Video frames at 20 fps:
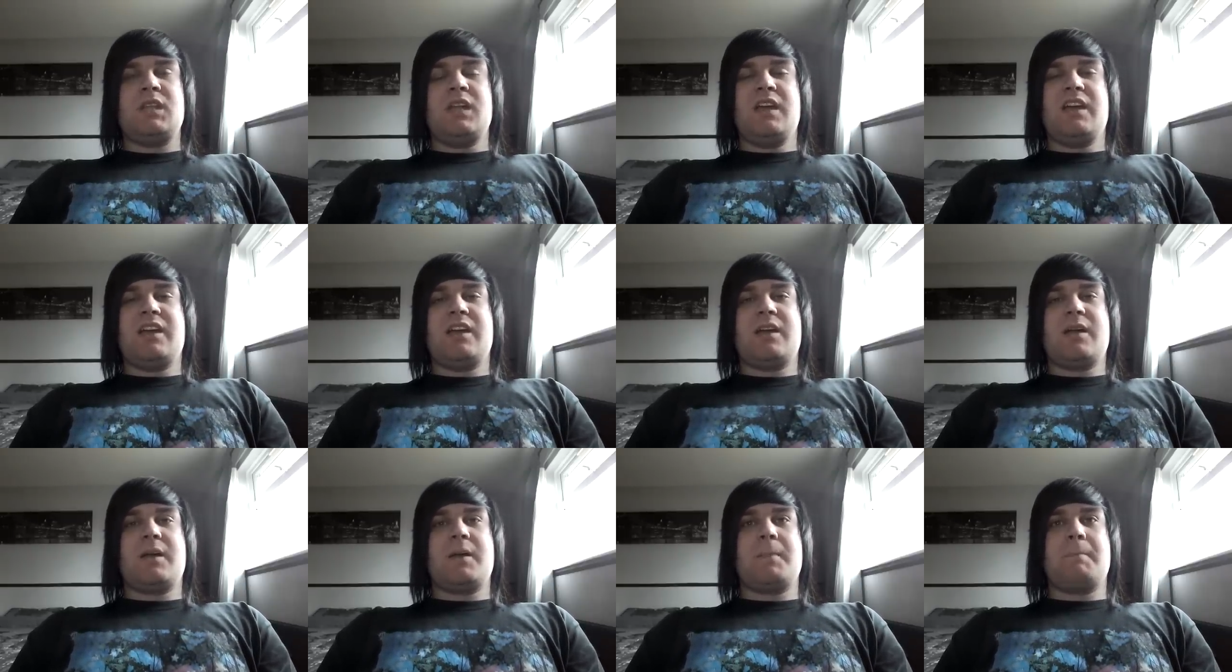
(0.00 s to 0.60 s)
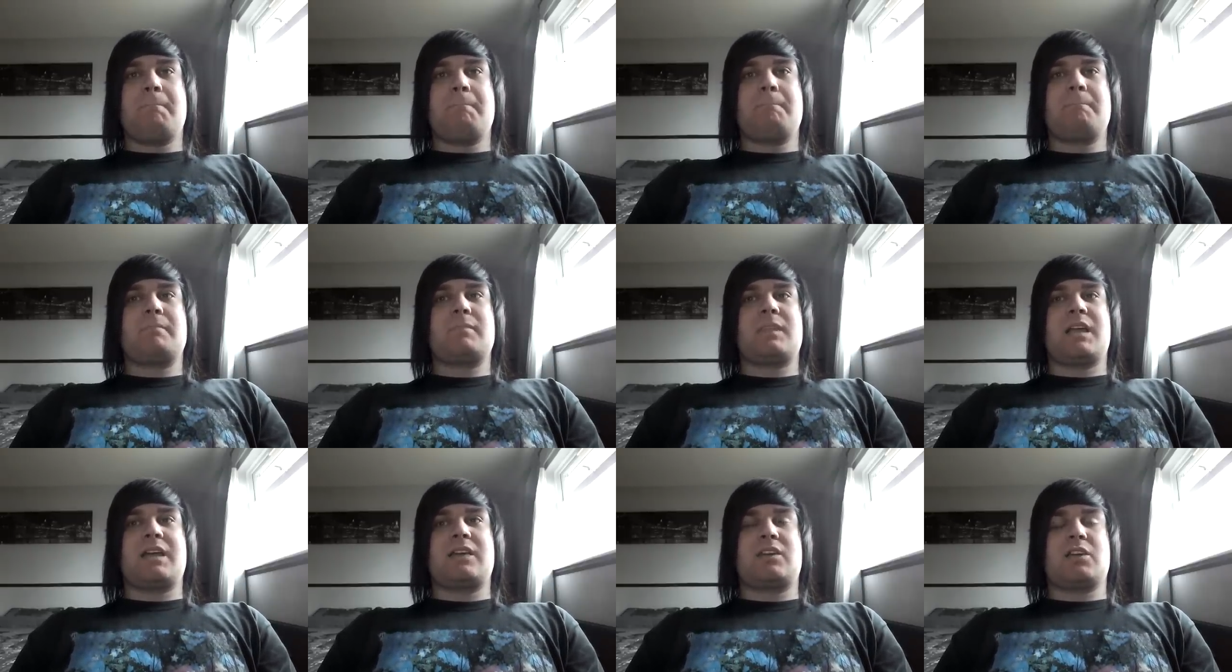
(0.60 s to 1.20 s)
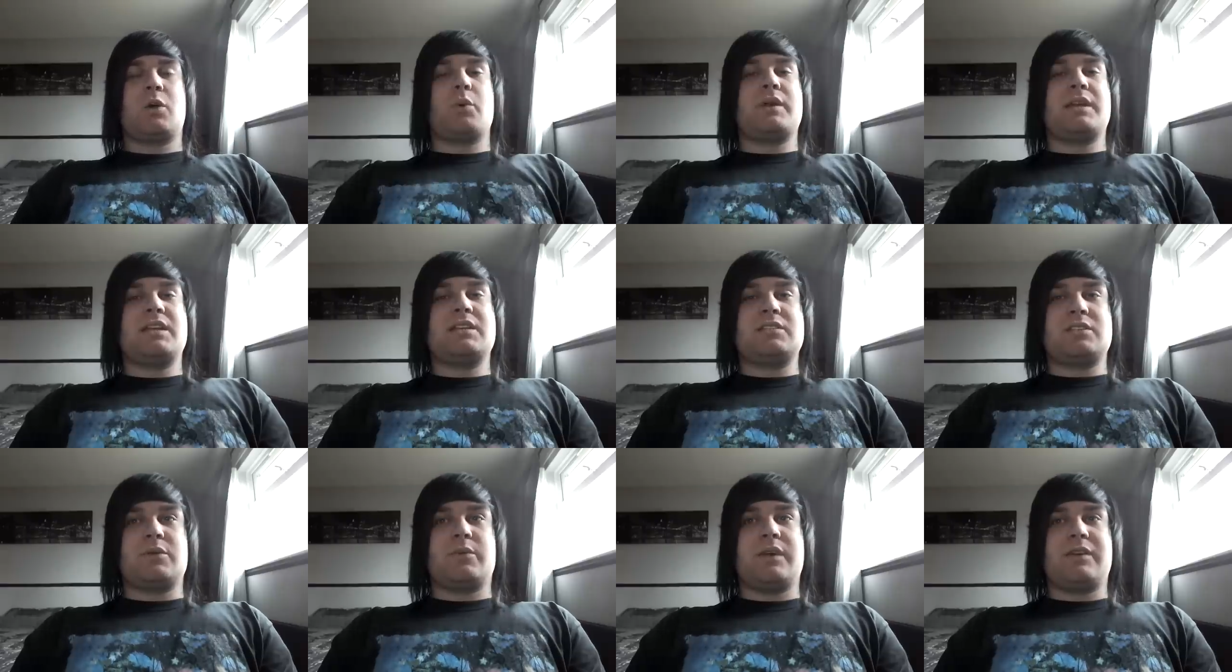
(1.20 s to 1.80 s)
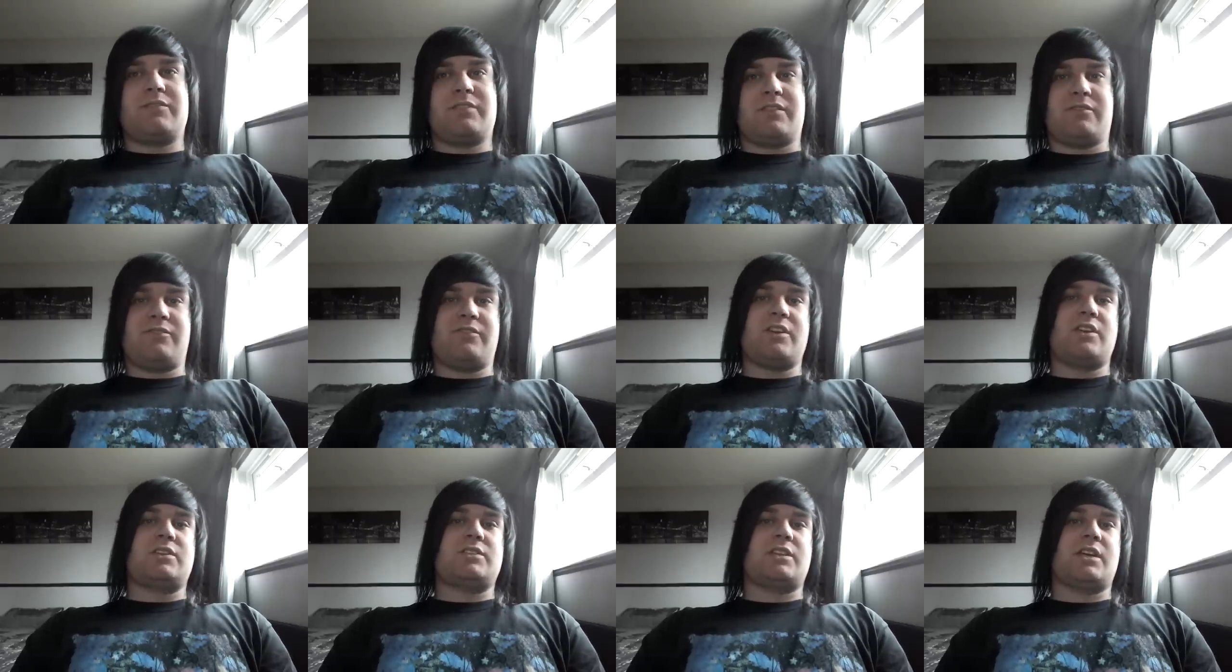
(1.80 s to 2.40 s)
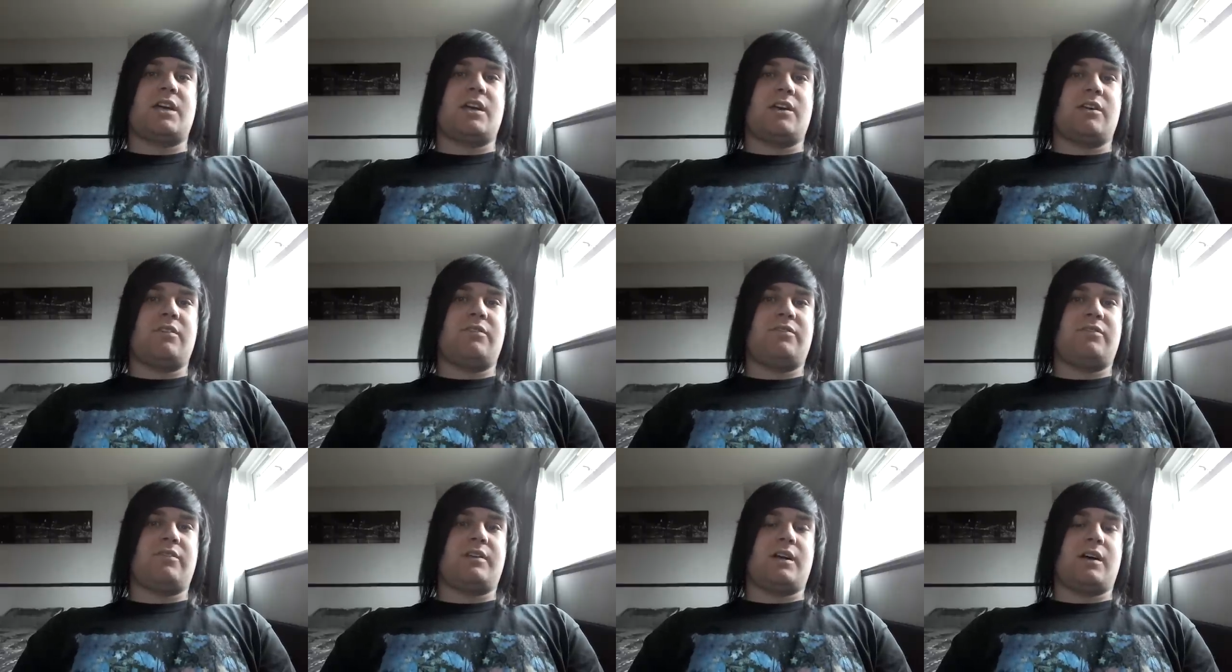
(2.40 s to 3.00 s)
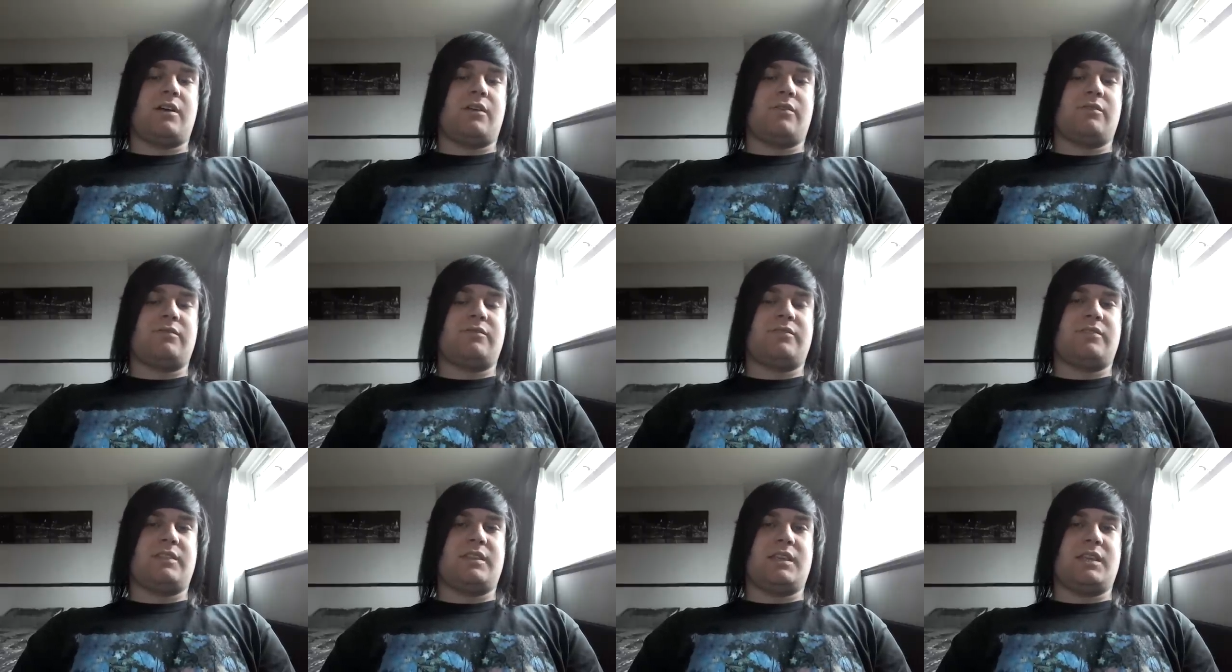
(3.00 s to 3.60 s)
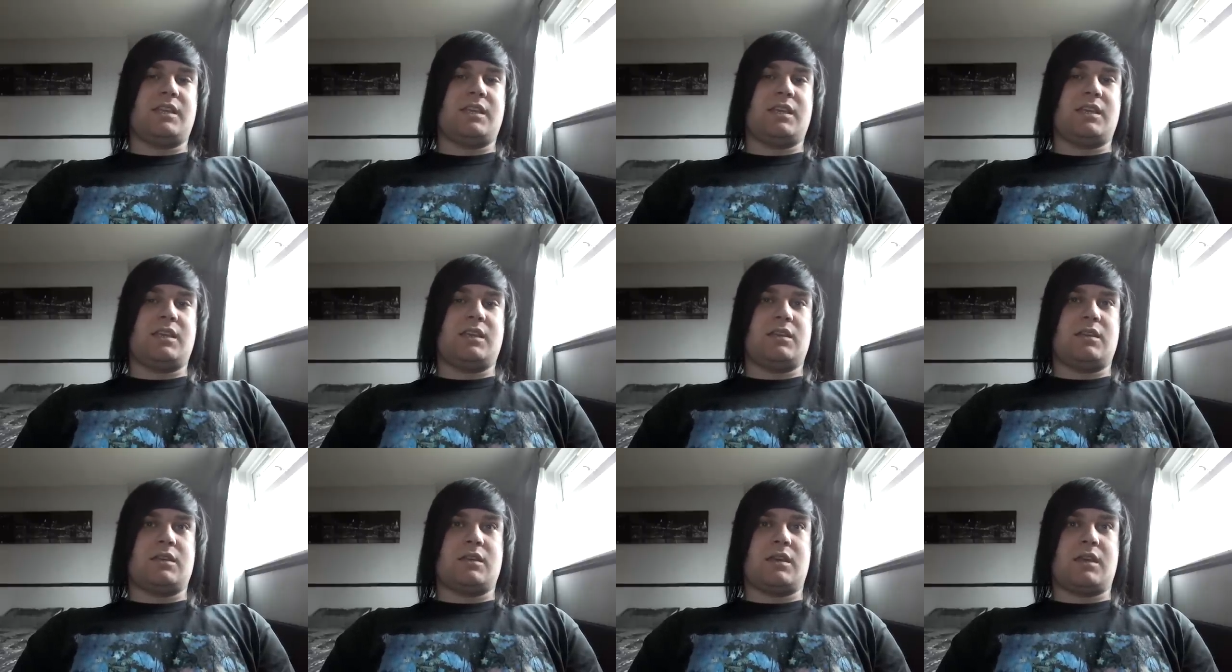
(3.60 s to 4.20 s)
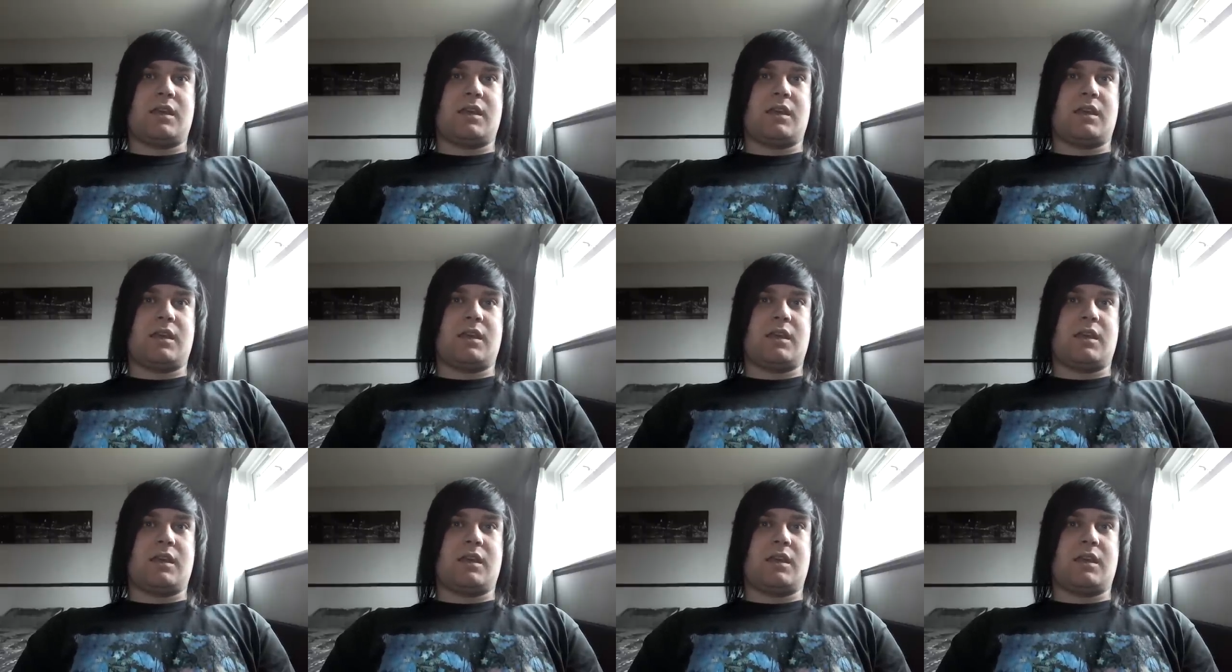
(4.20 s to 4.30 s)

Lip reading: like going into it for the first half of the